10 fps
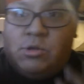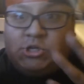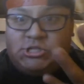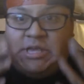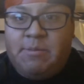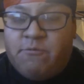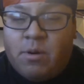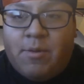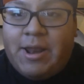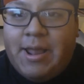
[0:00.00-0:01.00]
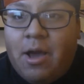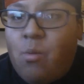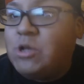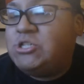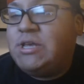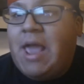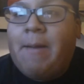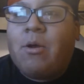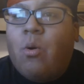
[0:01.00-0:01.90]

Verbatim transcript: which you see me from right now, which the camera